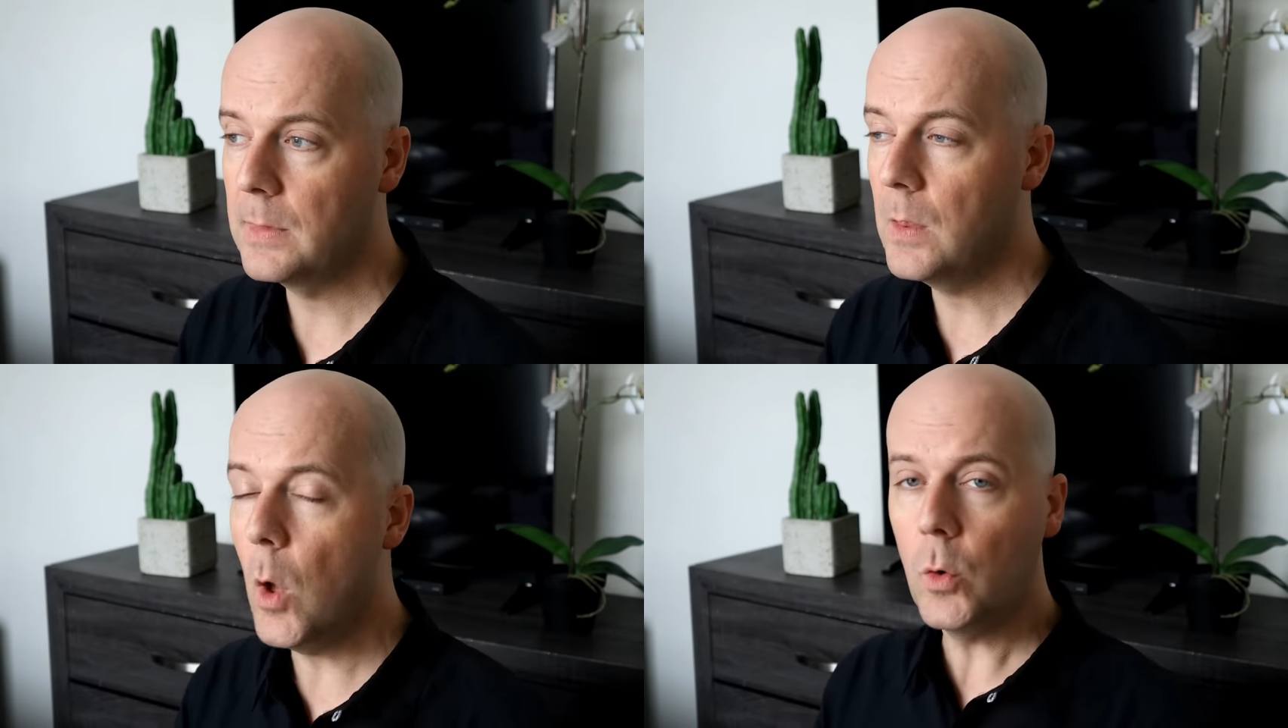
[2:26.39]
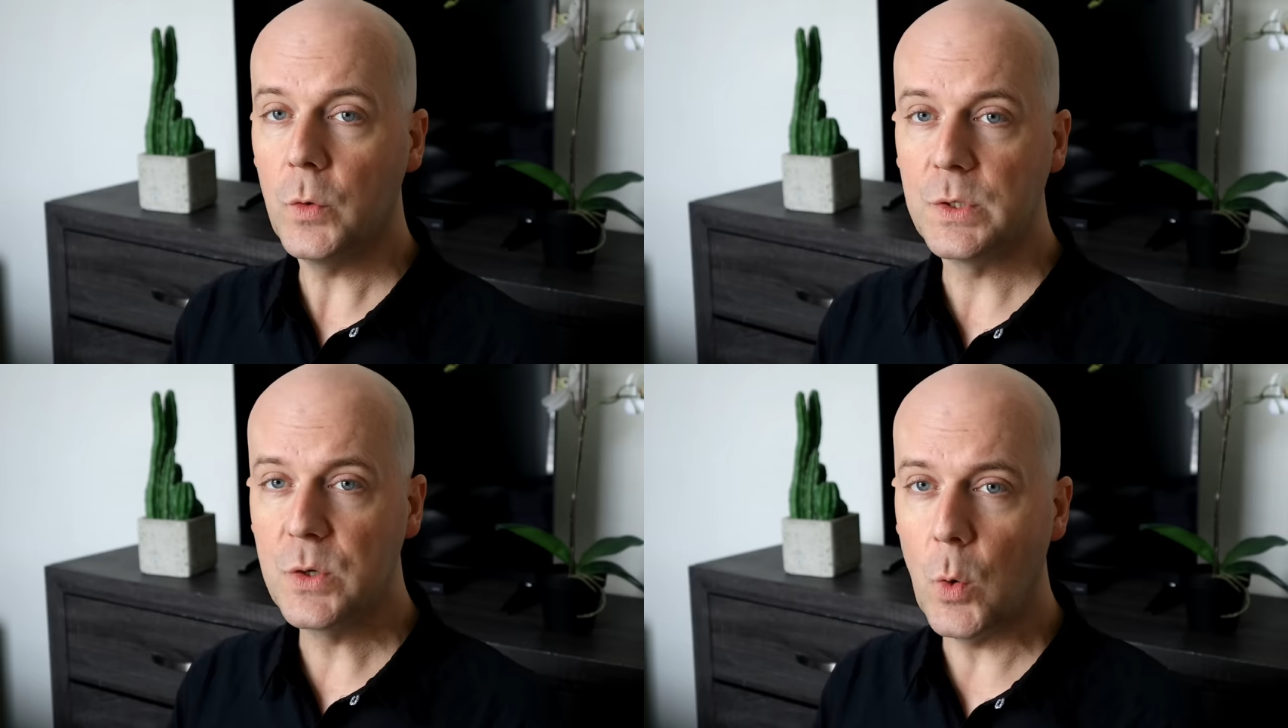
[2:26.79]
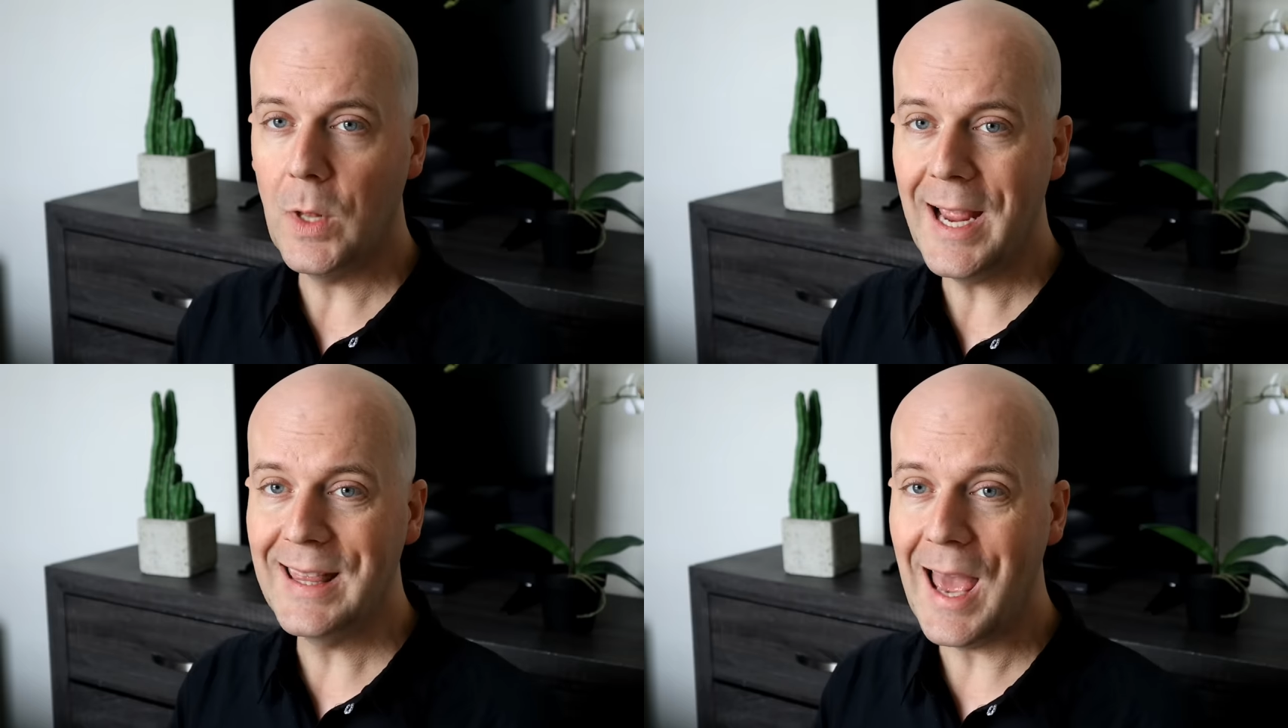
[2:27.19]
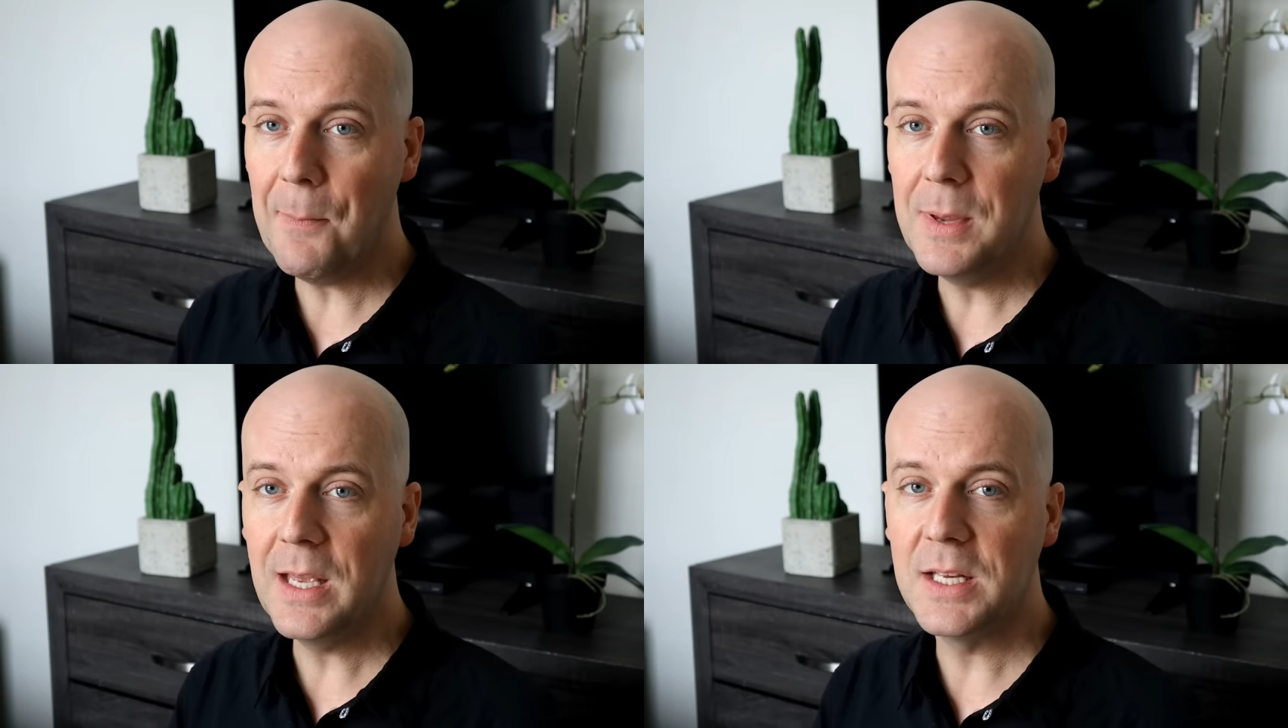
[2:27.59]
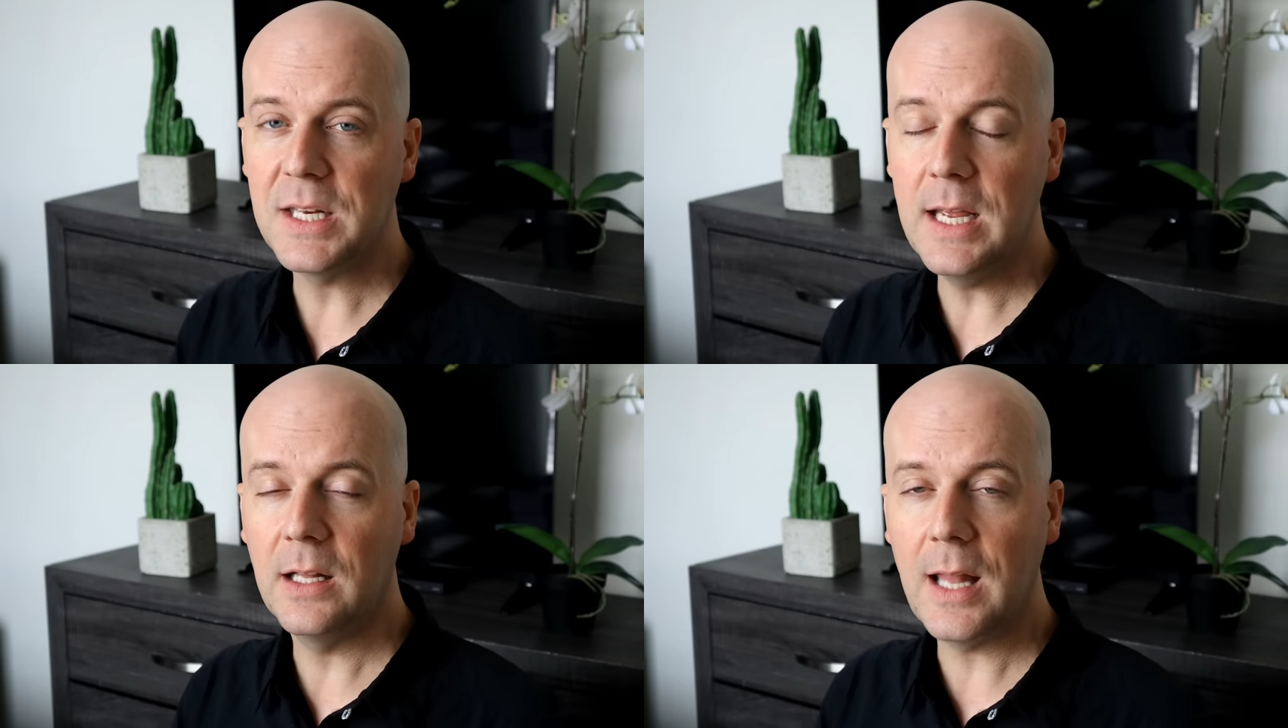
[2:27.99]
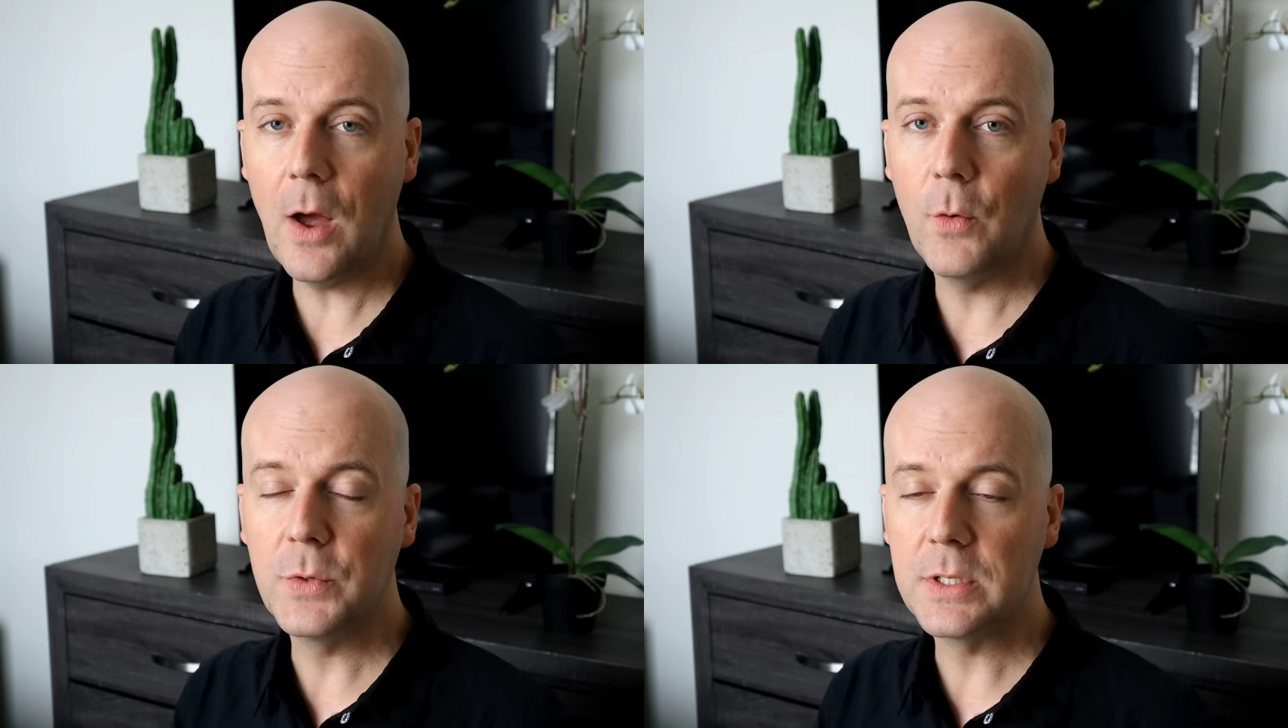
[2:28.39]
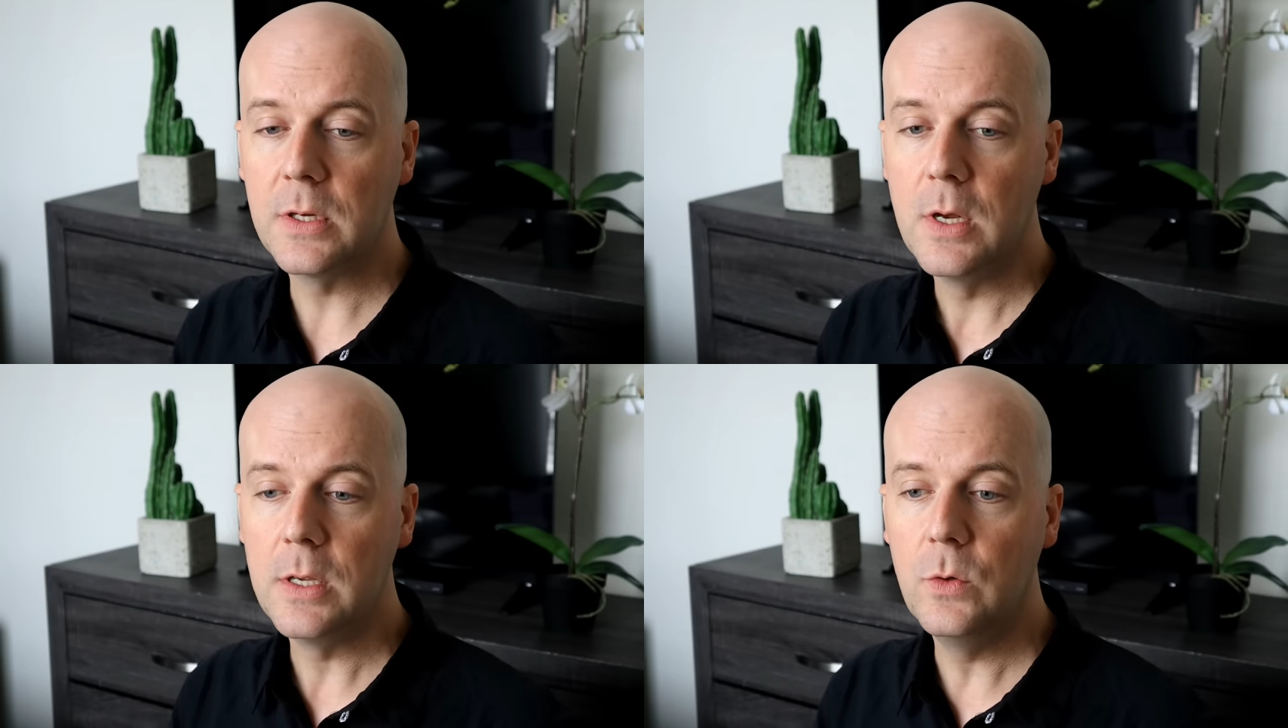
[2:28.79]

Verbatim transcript: Locals don't like that because it allows